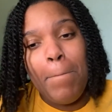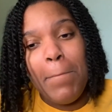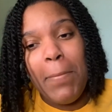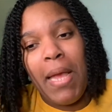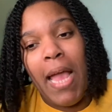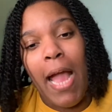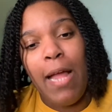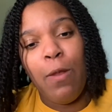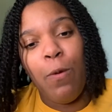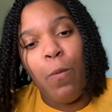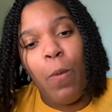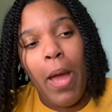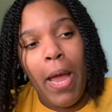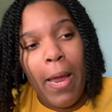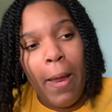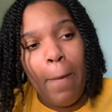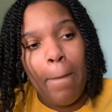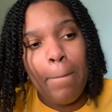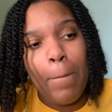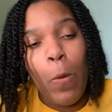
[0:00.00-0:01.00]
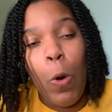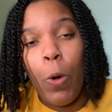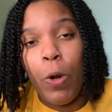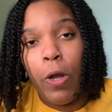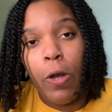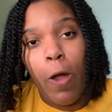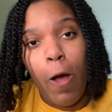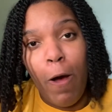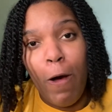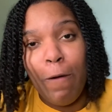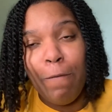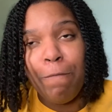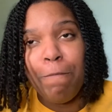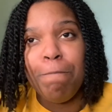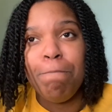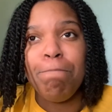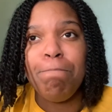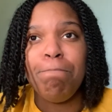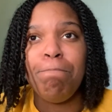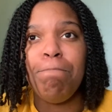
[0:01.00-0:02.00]
gaining weight on and off,
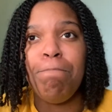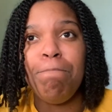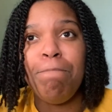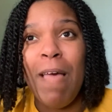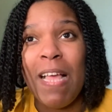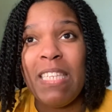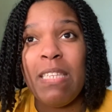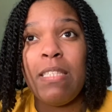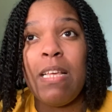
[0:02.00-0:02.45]
that's